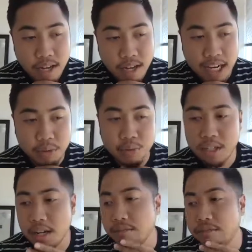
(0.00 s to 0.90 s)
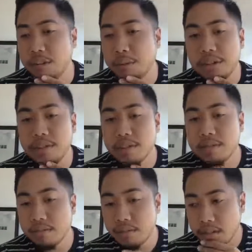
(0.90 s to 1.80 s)
I was really good at flipping
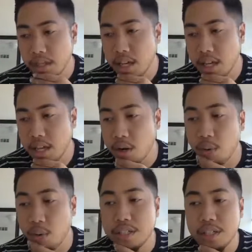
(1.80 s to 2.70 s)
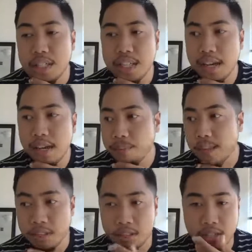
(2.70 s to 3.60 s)
and always good at that.
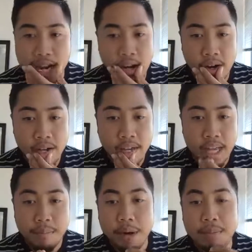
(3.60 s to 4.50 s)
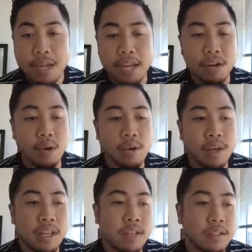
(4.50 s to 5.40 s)
So now my main
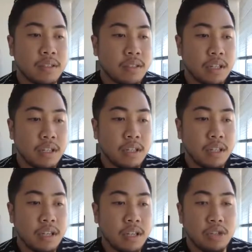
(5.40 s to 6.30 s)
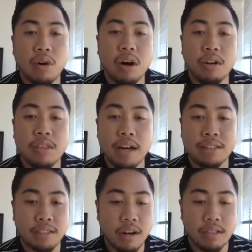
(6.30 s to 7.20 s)
goal is to do
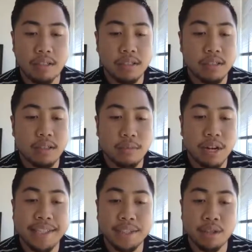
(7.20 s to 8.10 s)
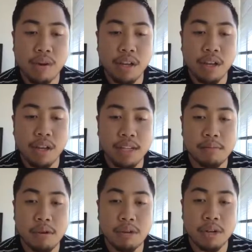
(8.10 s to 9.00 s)
$100,000, putting it into a
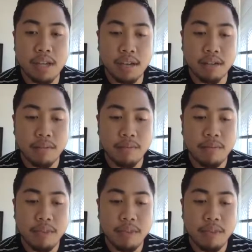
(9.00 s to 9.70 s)
regulated broker account